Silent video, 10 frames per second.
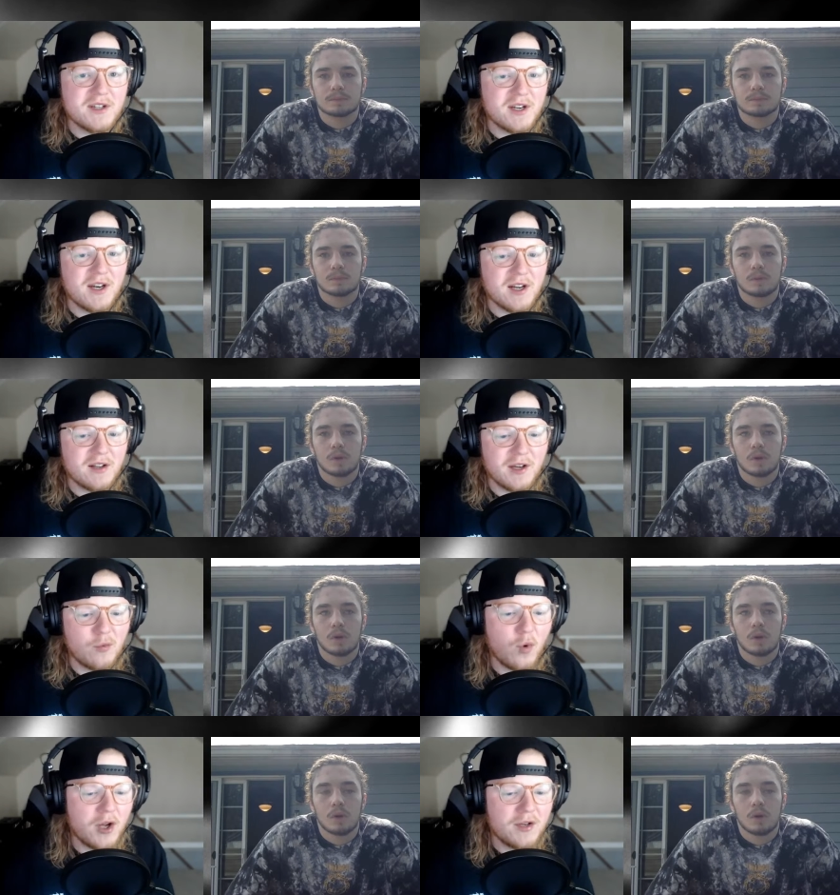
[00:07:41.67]
Speaker 1: disconnect?
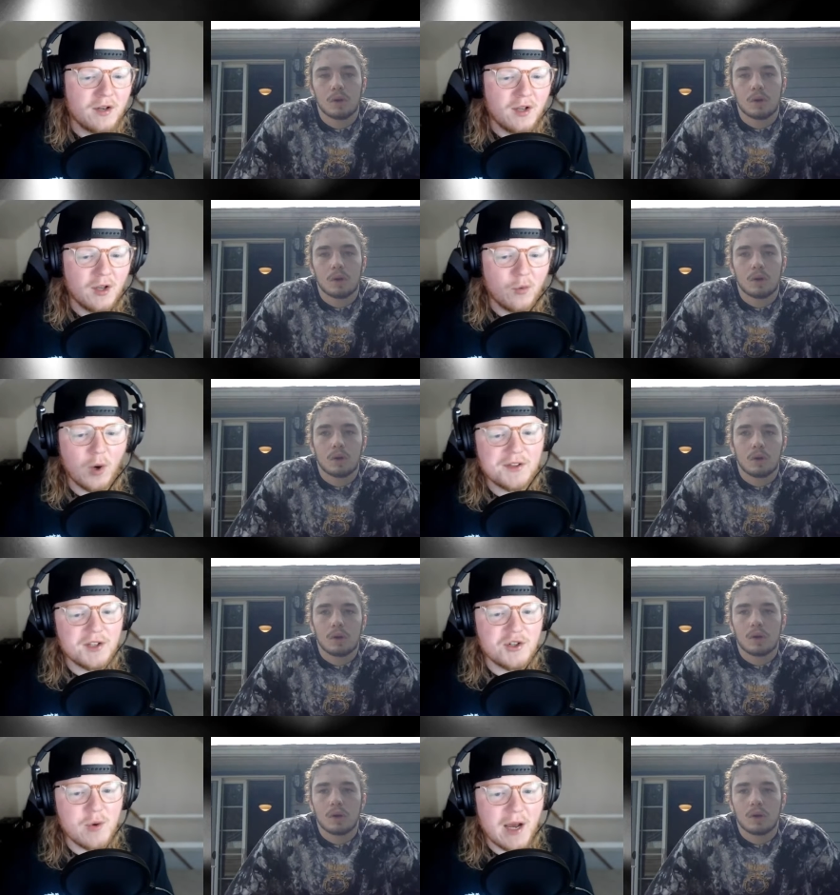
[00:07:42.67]
Like what what
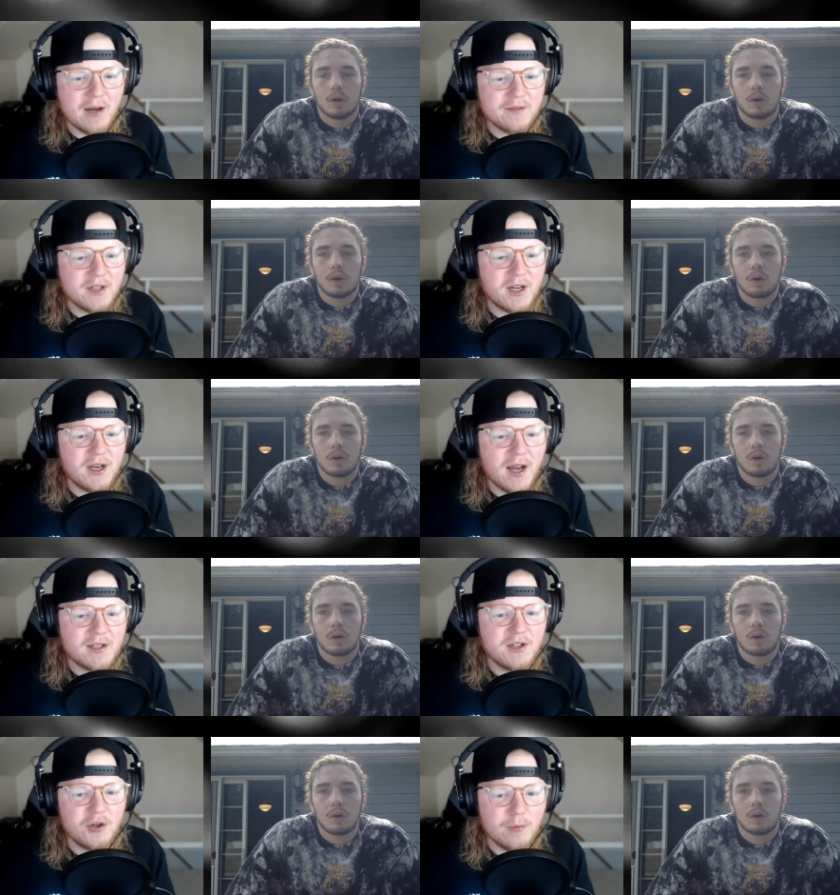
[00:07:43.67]
did you have to
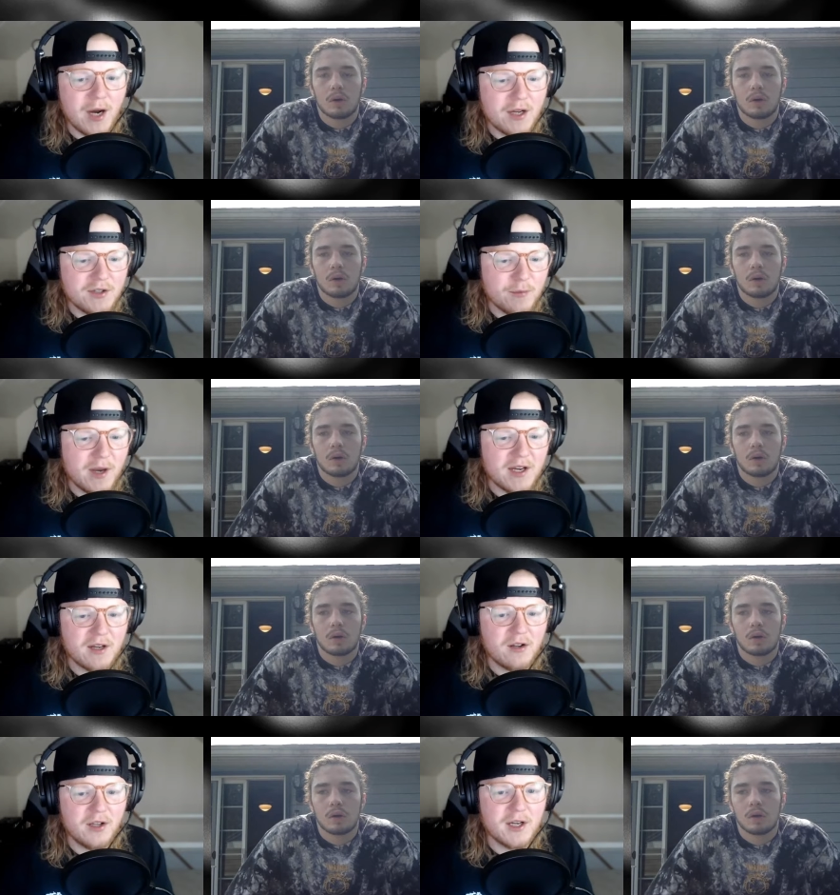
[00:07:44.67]
connect in your mind to make
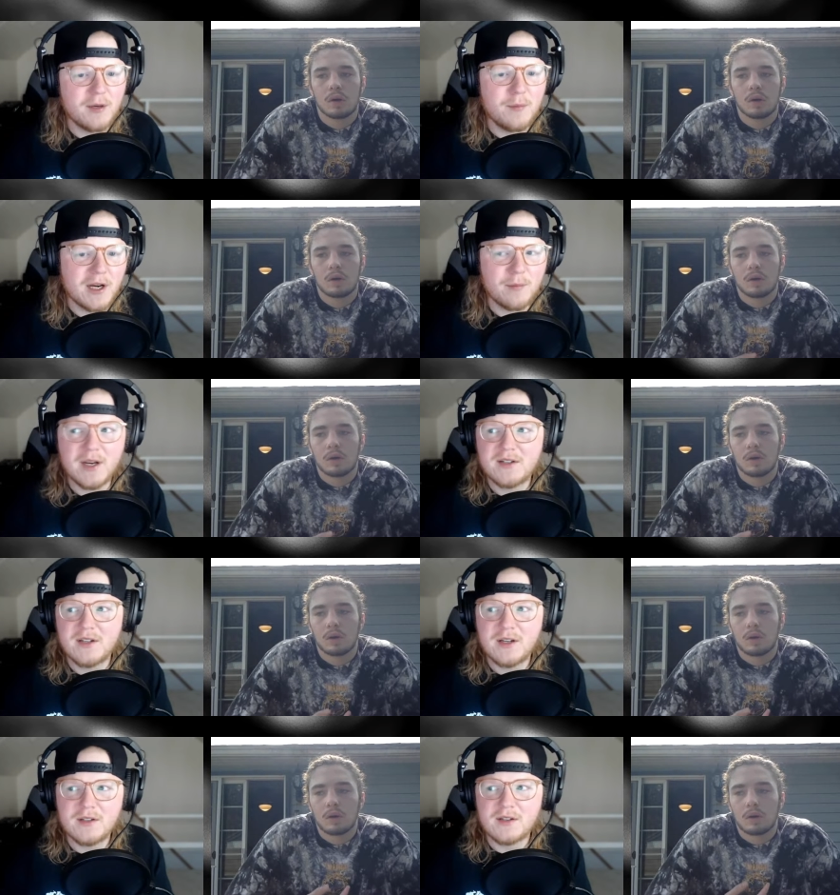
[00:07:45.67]
it click and make it make
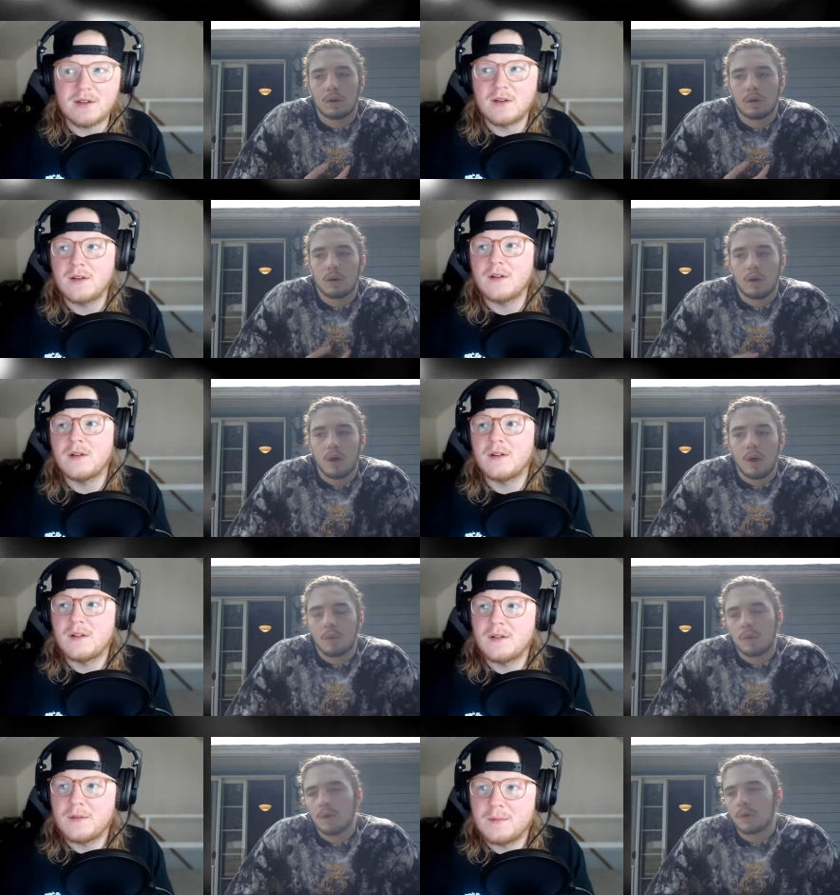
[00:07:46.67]
sense?
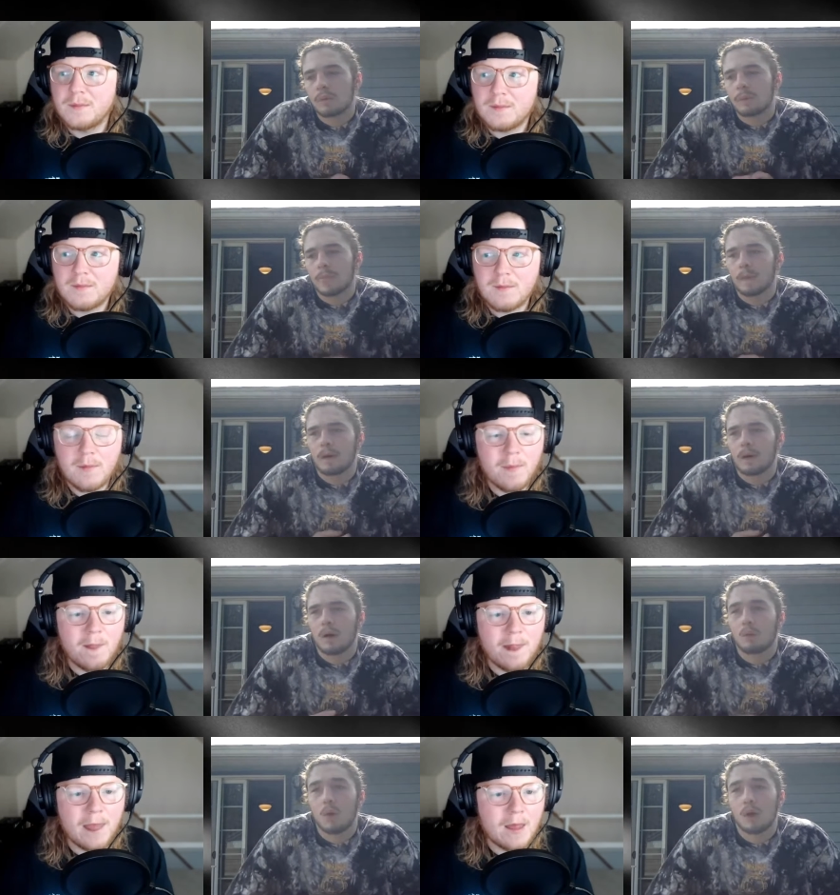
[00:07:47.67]
Speaker 2: Well,
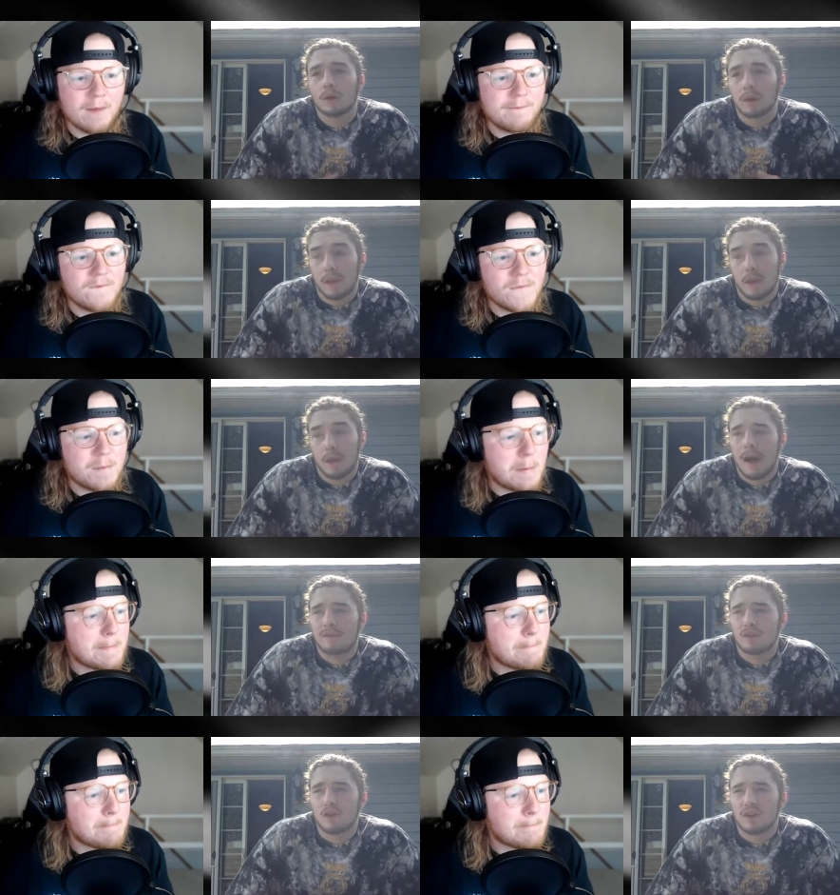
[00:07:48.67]
uh, one, like I,
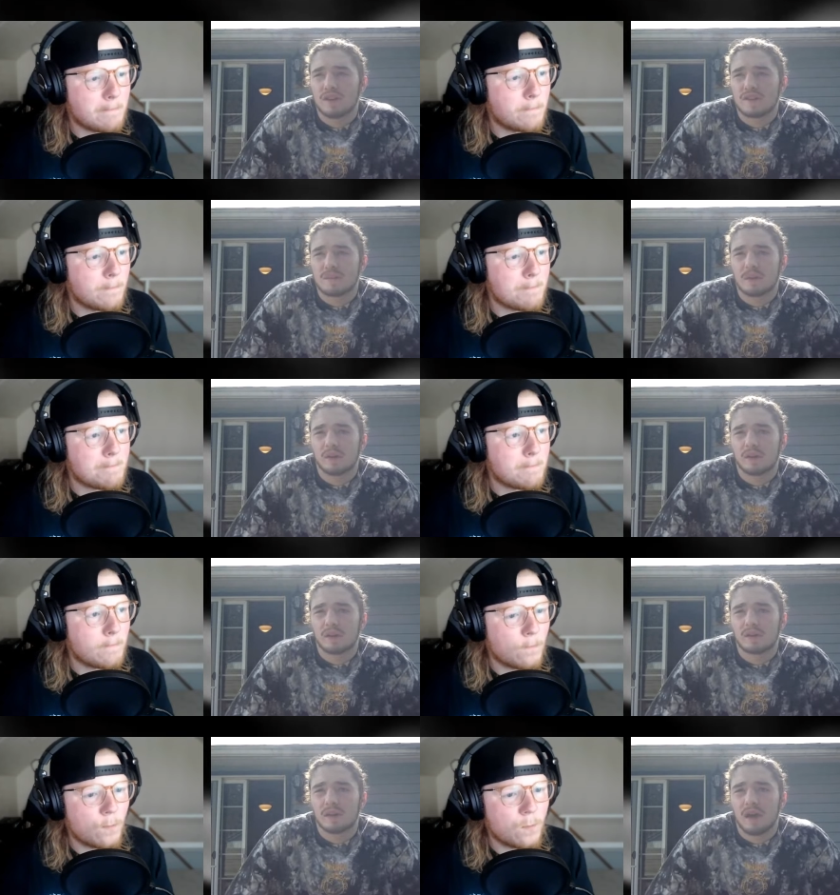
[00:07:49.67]
I have a learning
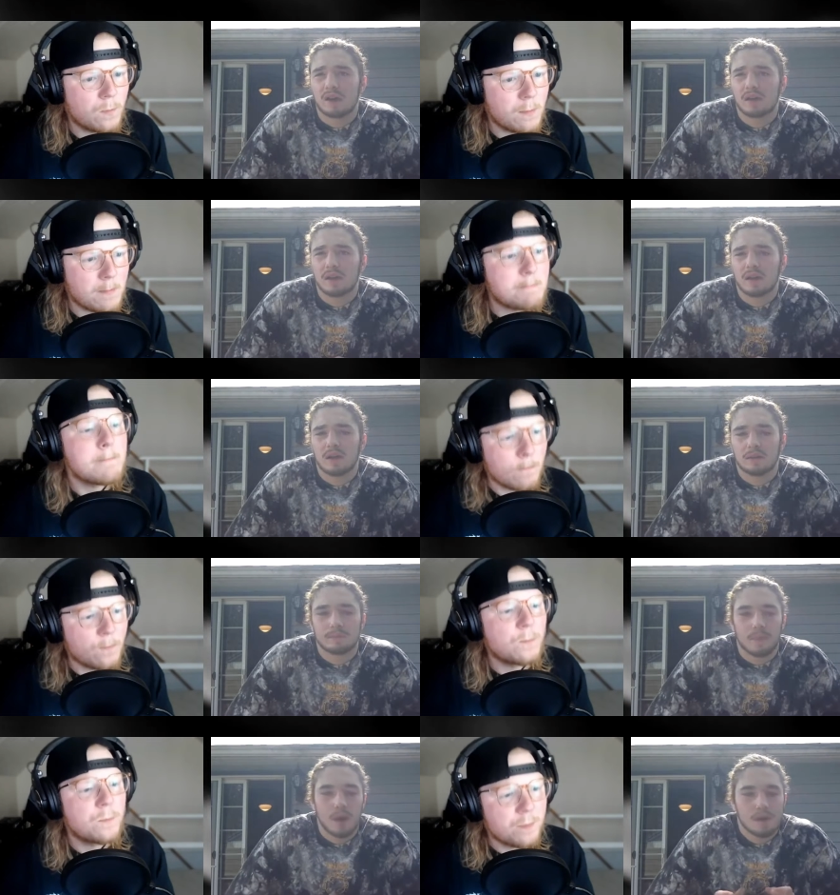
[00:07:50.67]
disability, kind of like a
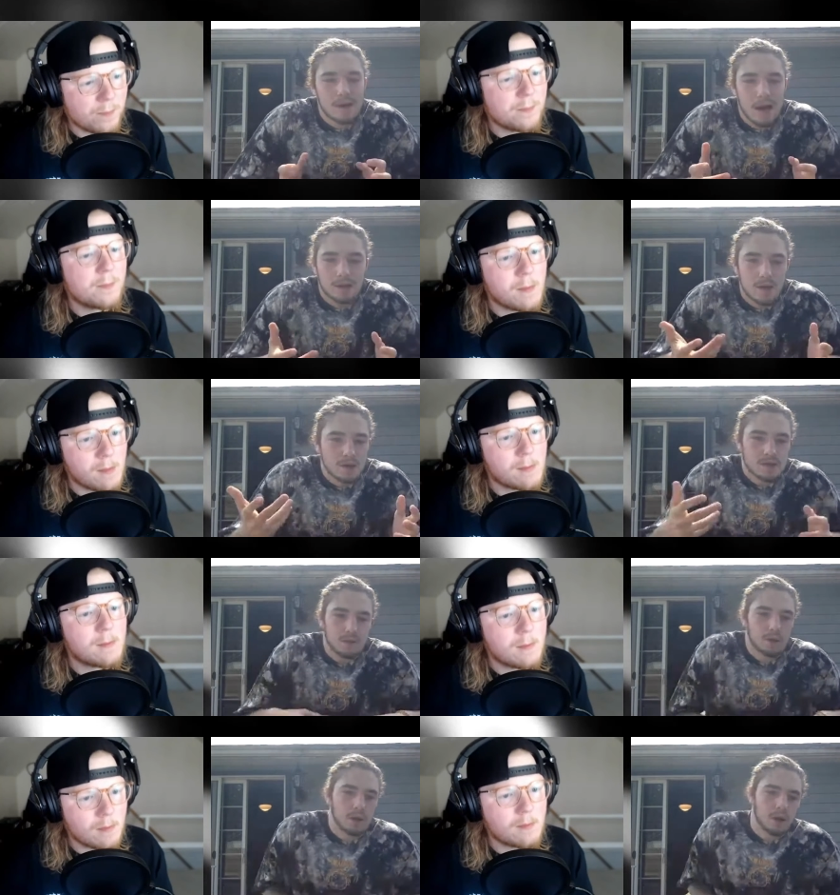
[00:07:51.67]

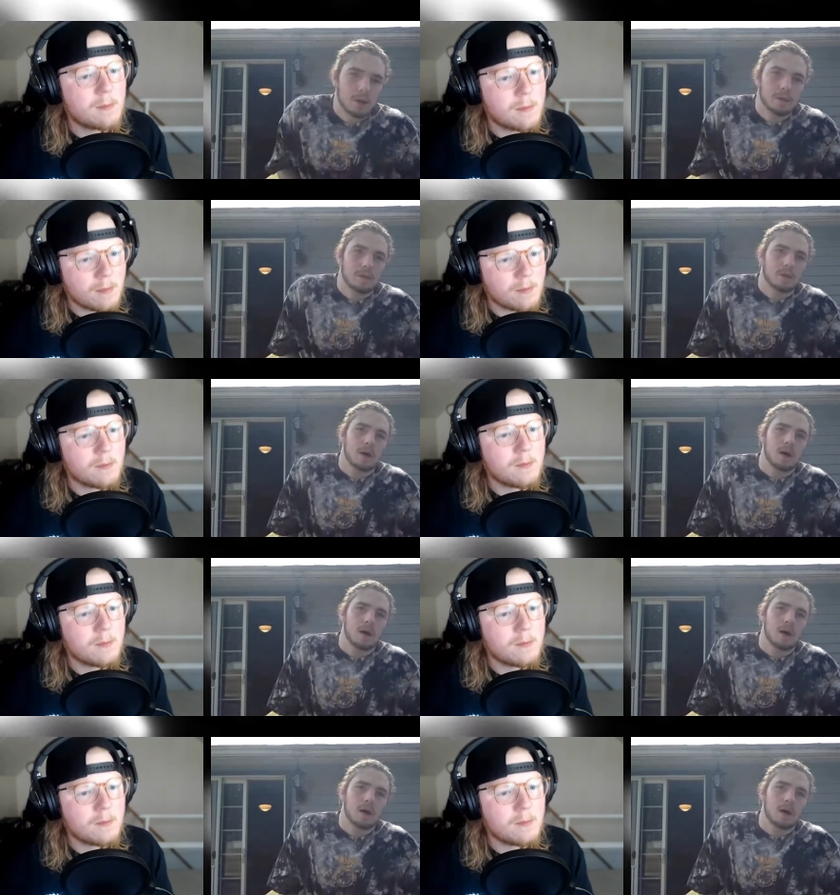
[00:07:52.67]
undiagnosed, and